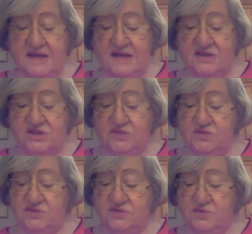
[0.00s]
as she
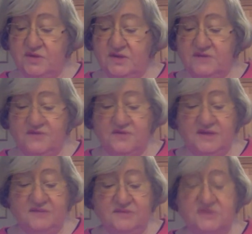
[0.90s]
was working for the
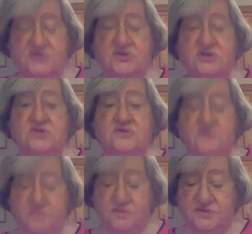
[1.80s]
administration of
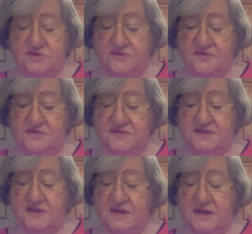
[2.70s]
the post office.